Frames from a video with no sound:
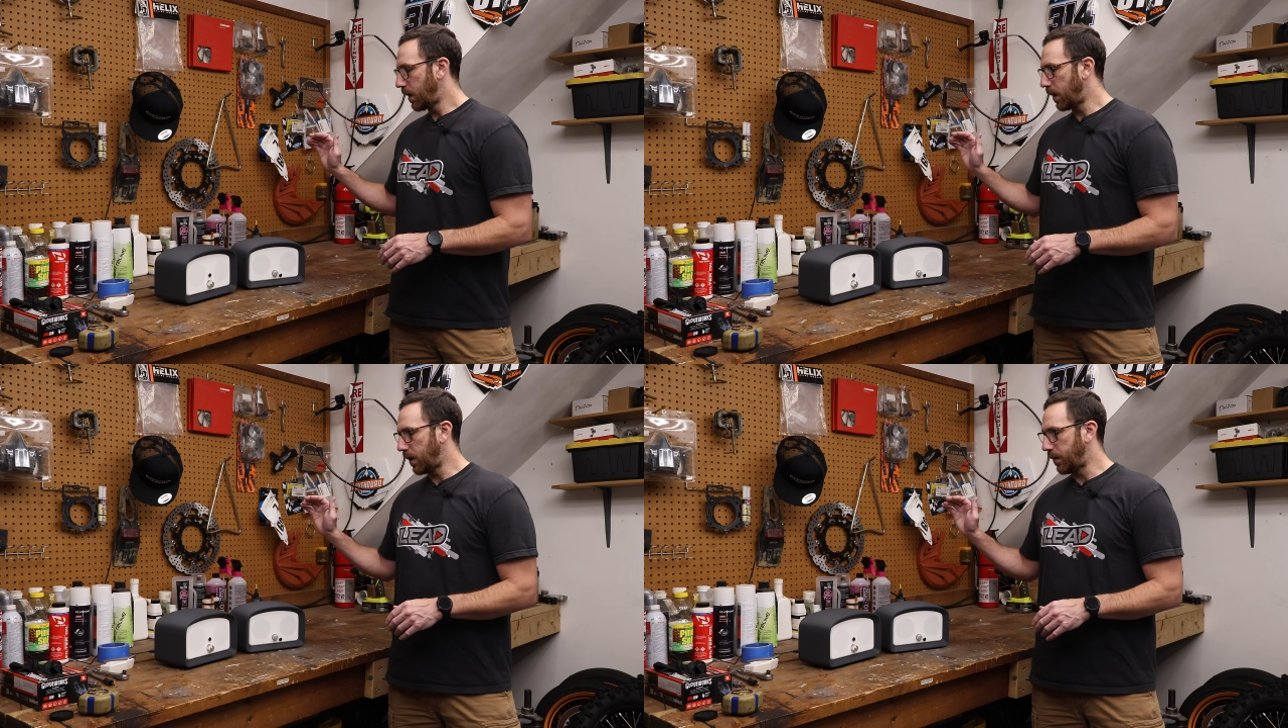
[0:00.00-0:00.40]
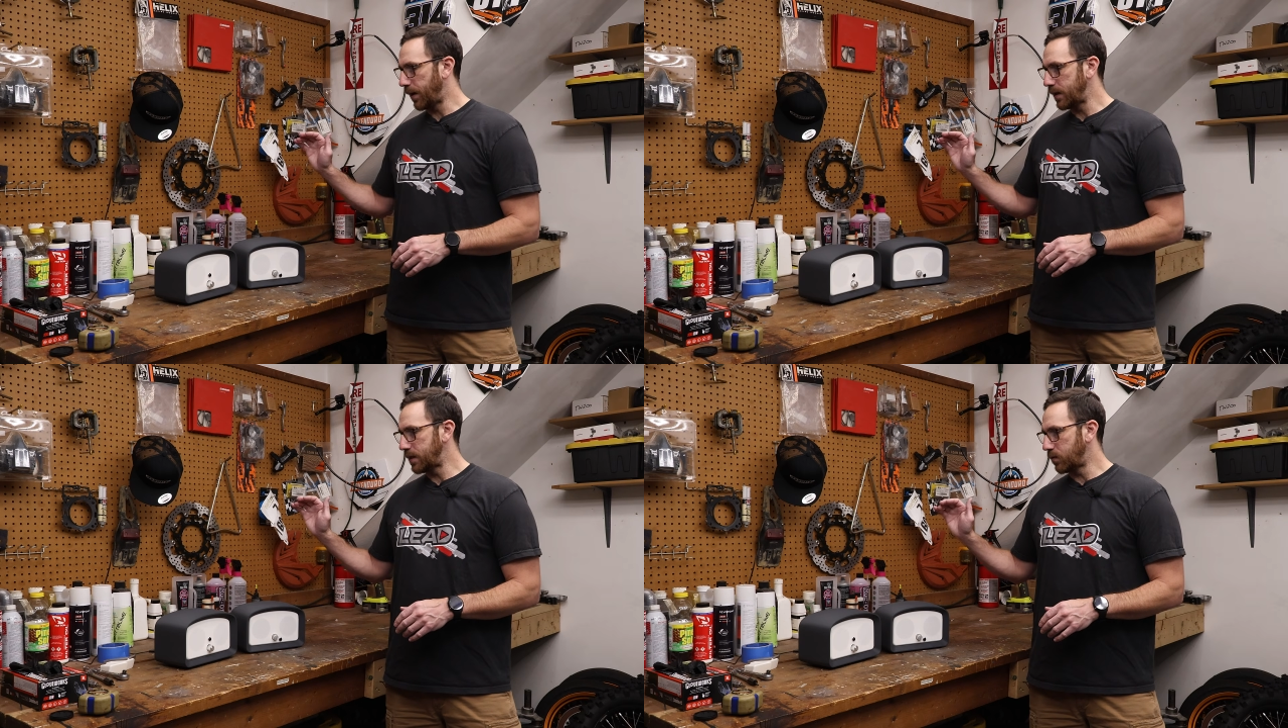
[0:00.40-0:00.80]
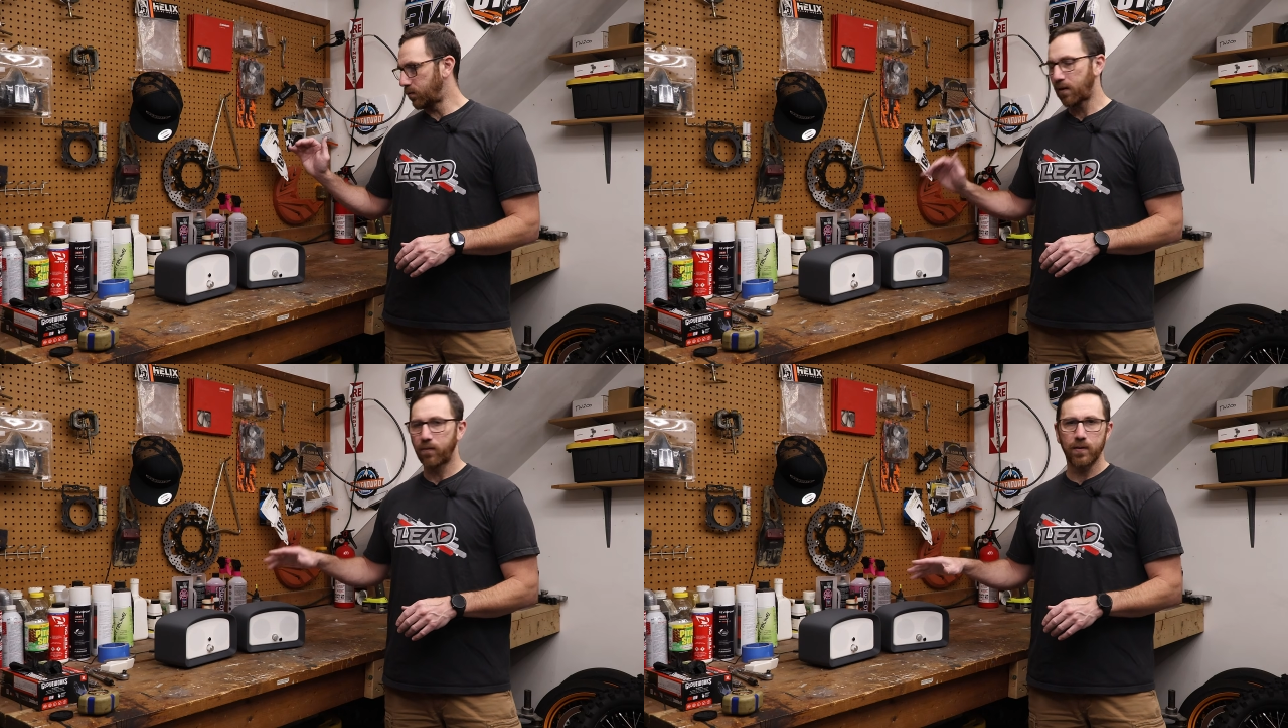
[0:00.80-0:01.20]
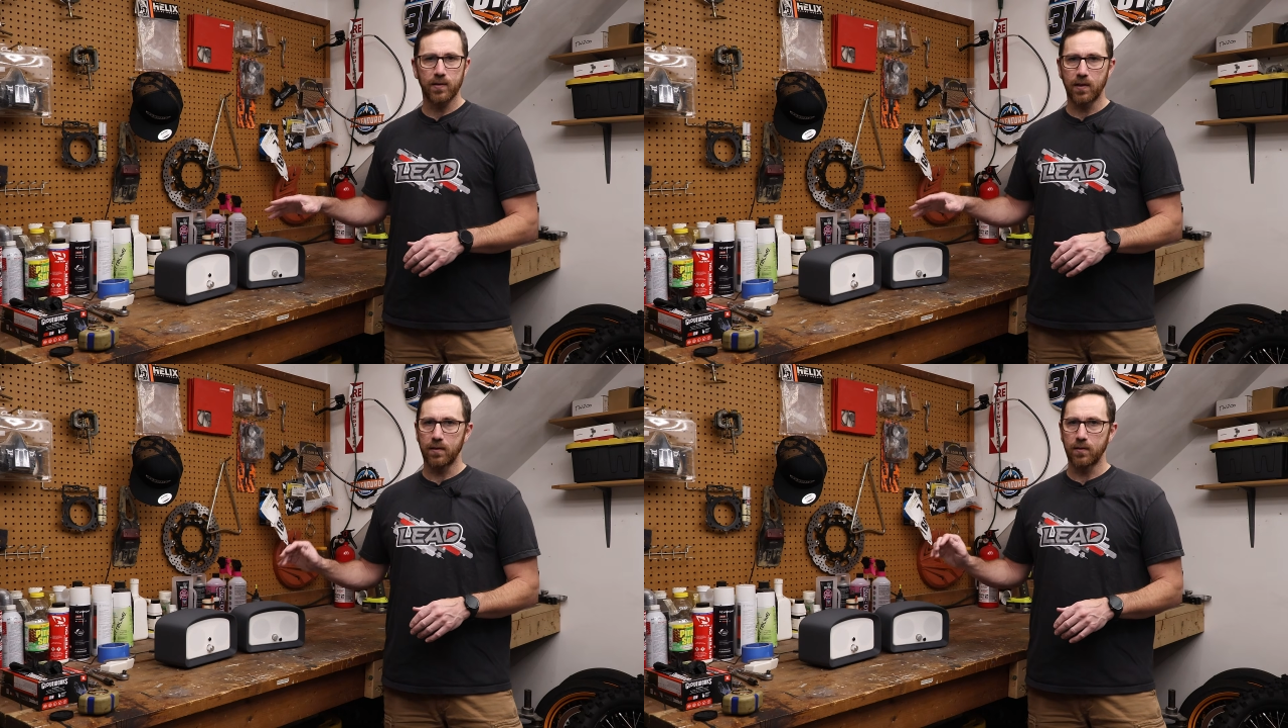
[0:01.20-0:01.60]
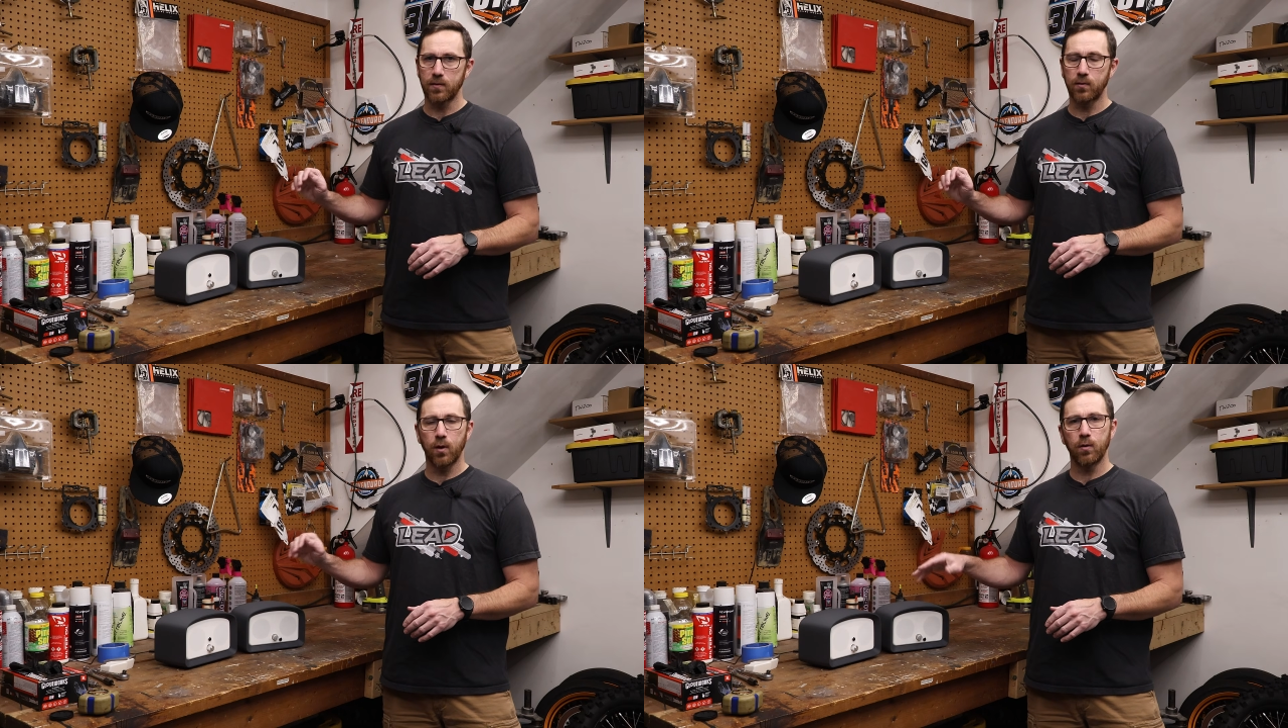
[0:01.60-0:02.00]
I didn't reference
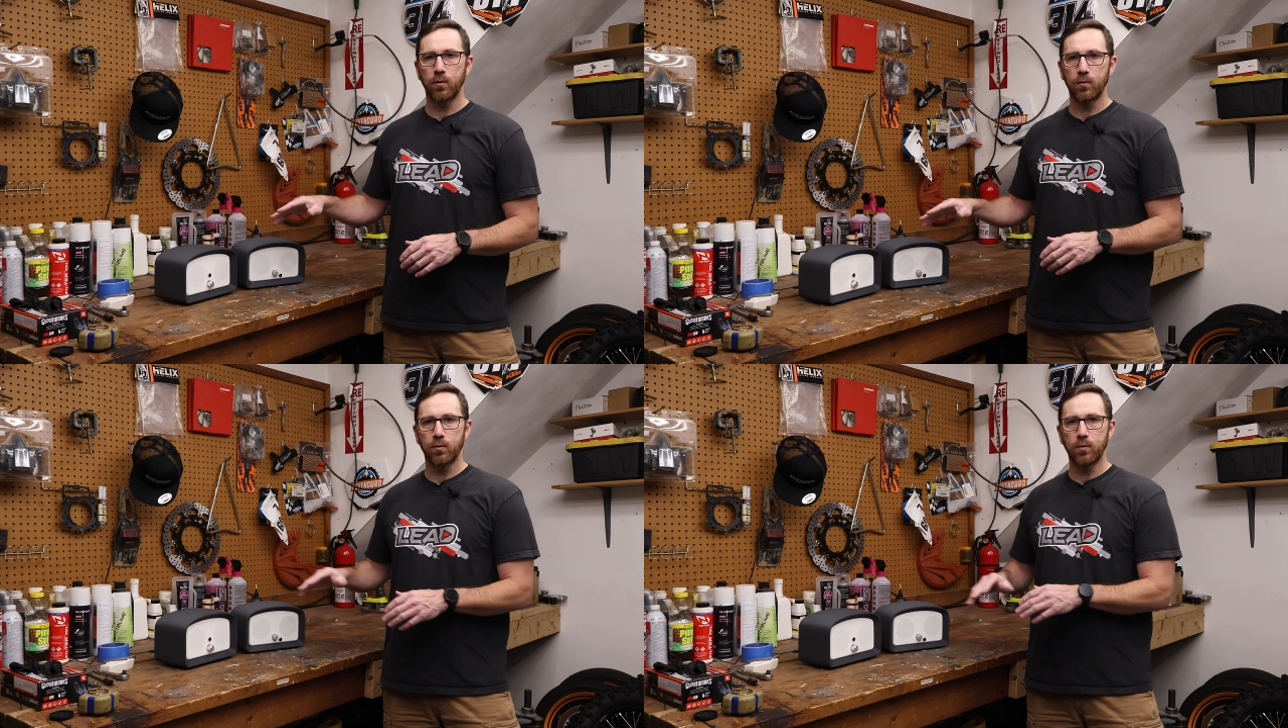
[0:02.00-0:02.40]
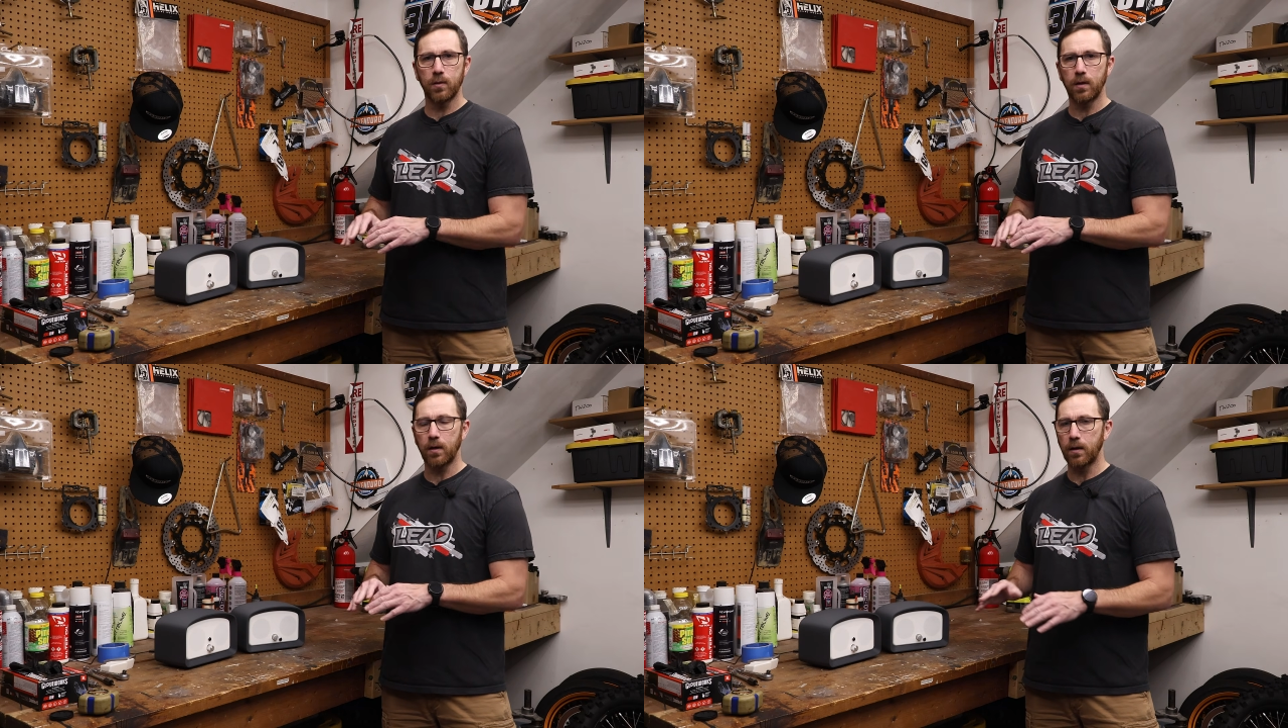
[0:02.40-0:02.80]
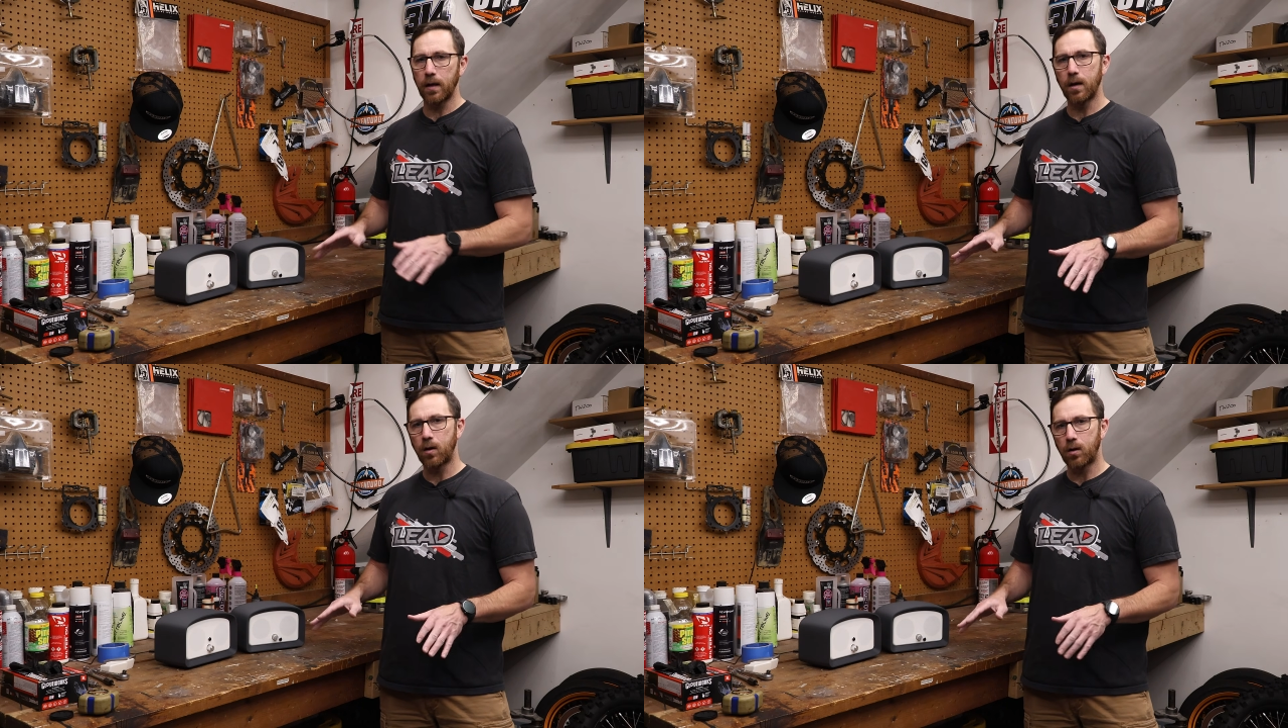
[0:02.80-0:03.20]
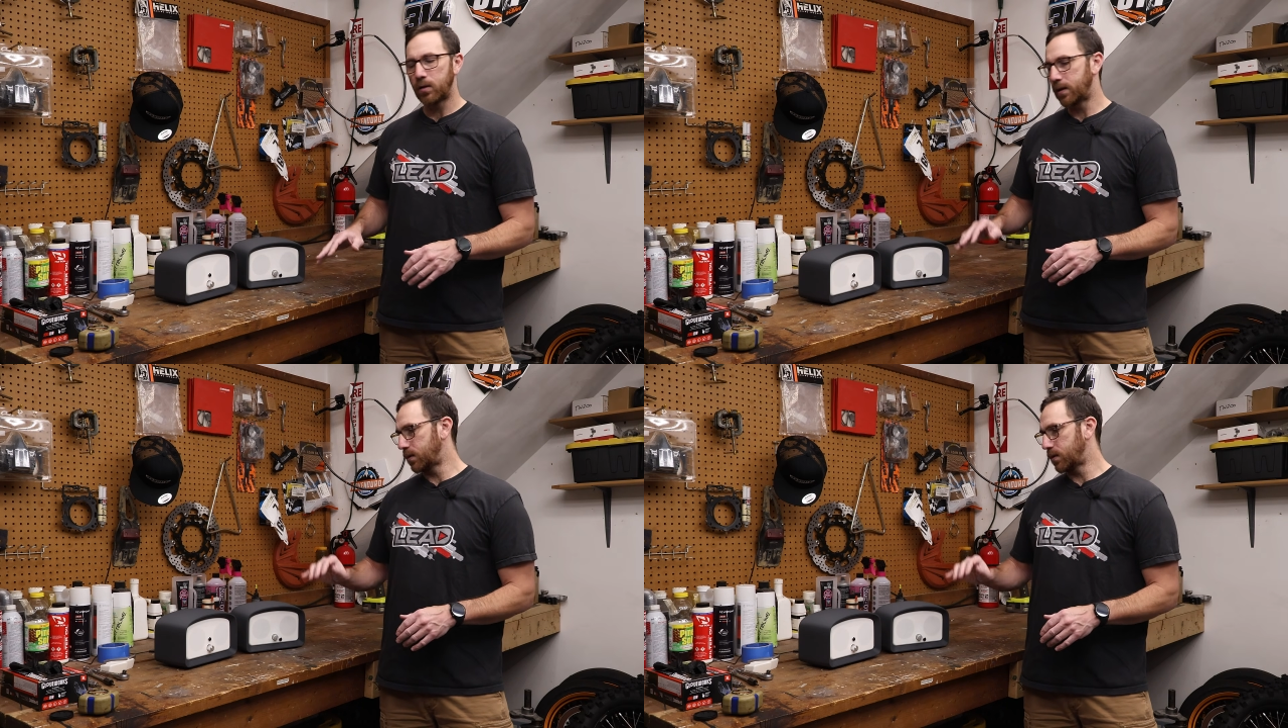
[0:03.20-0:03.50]
his code at all.